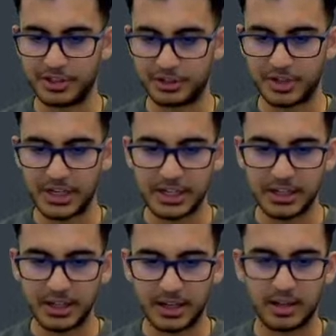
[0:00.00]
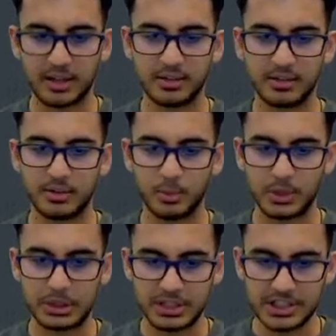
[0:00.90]
training, and
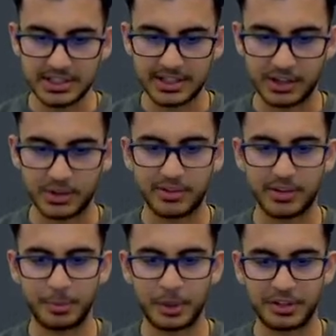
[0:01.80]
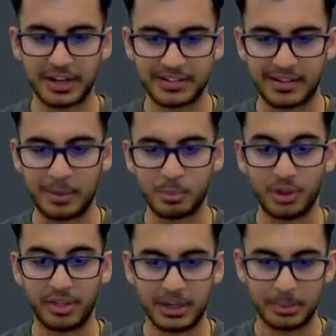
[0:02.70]
we reached an accuracy of about
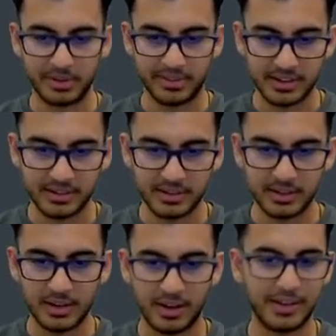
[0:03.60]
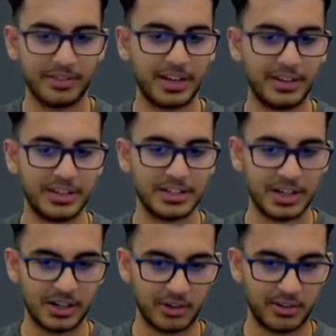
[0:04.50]
99.3% and a validation
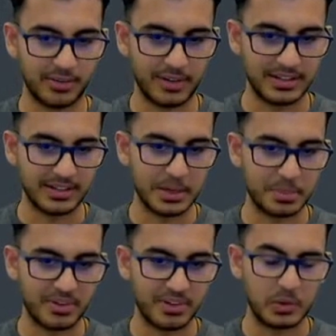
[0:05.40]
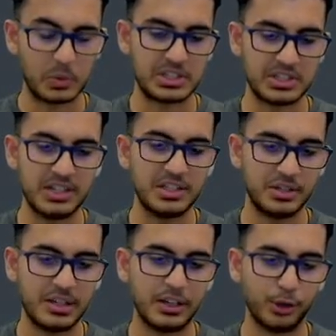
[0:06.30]
accuracy of 89%, which is actually
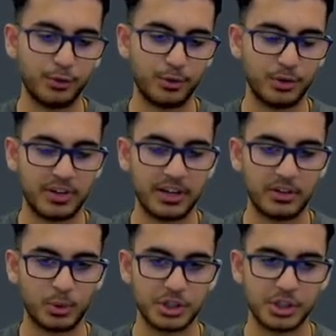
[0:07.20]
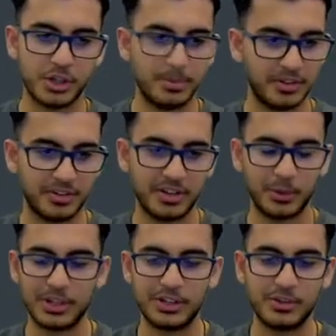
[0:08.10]
really good for today's workshop, considering we
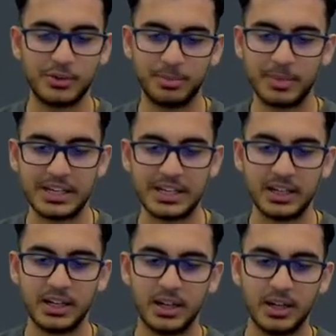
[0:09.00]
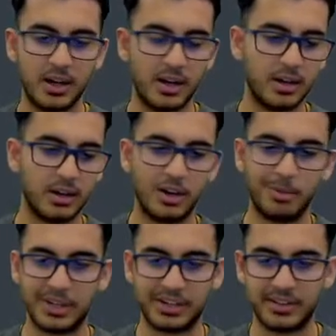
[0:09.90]
didn't use many
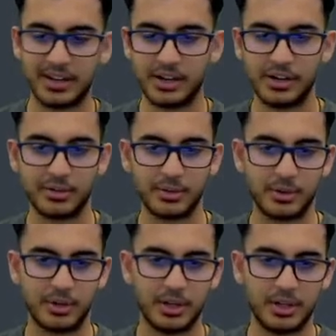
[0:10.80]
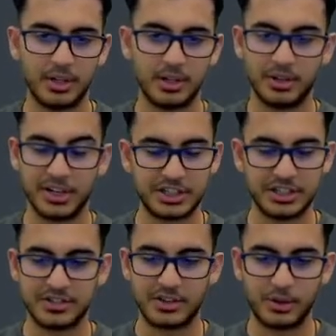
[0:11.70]
complex layers or
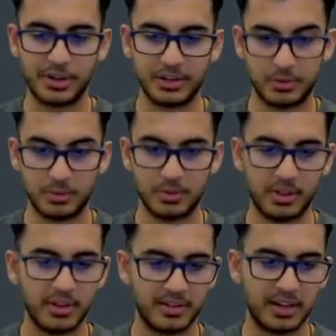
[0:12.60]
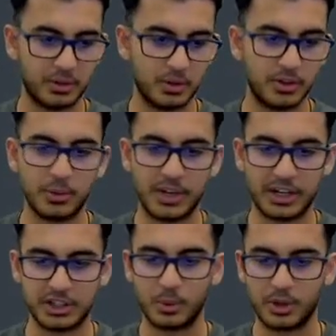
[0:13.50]
connections and all that. This would
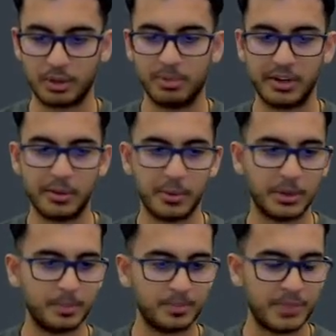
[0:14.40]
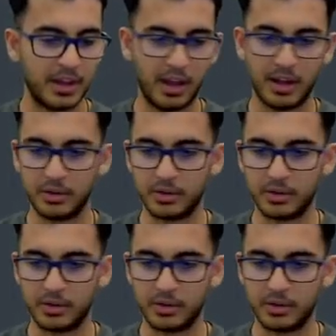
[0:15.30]
actually work pretty well, and